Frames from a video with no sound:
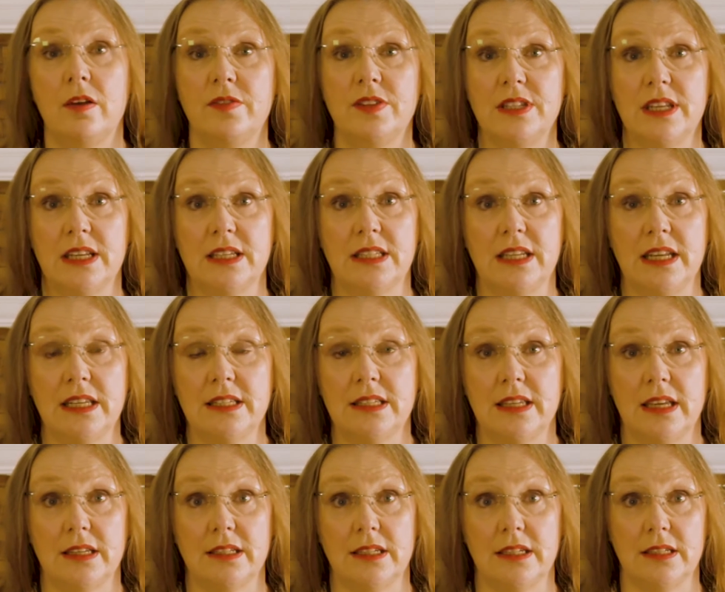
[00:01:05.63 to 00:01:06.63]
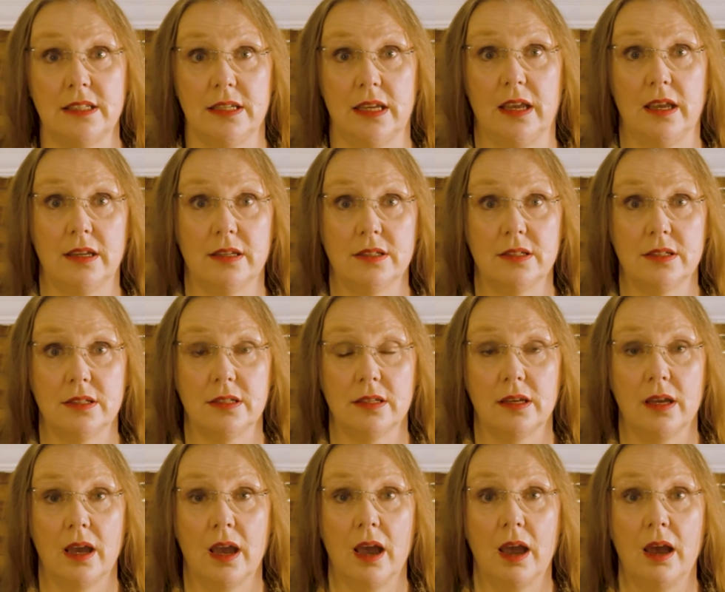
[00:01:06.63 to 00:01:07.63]
of 1666.
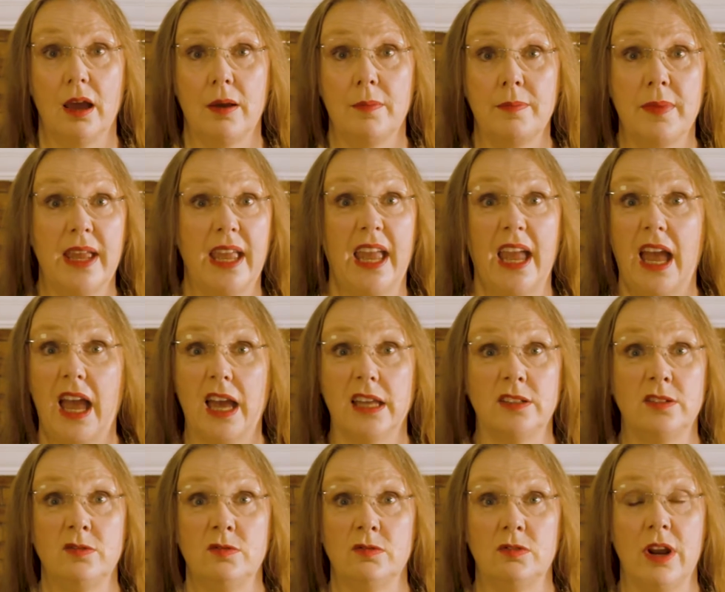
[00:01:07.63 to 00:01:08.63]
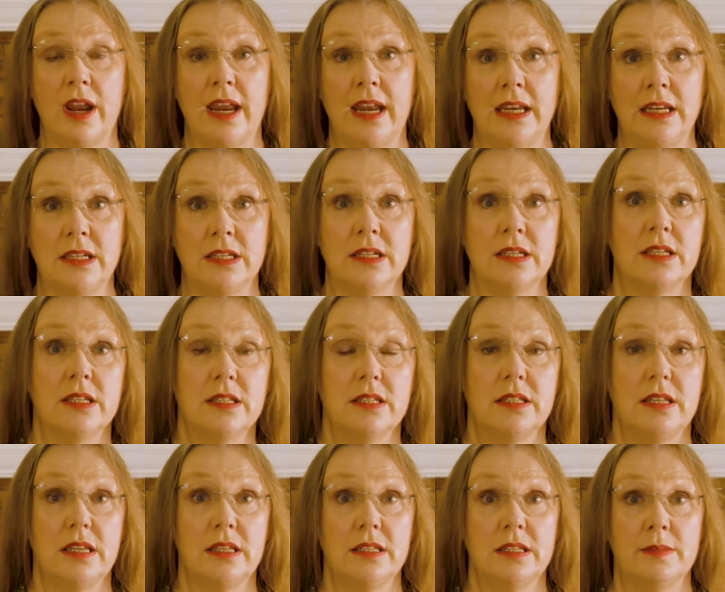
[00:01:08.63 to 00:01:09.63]
It hadn't rained
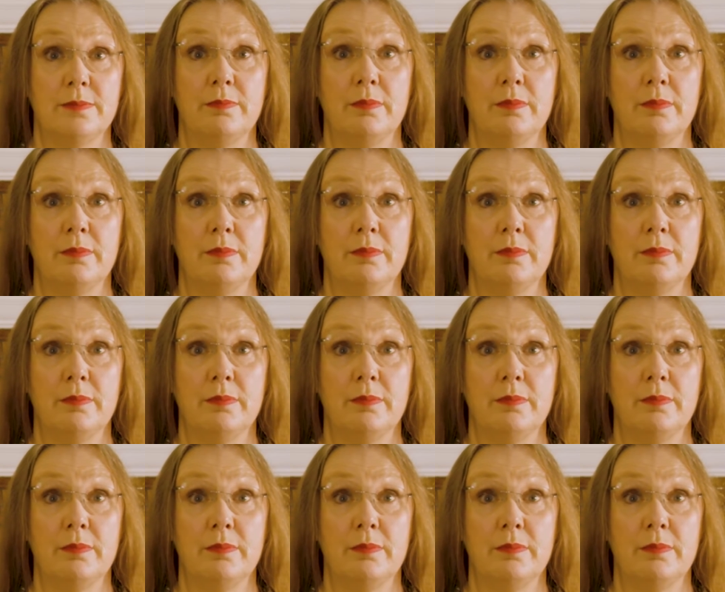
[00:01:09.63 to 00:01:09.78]
since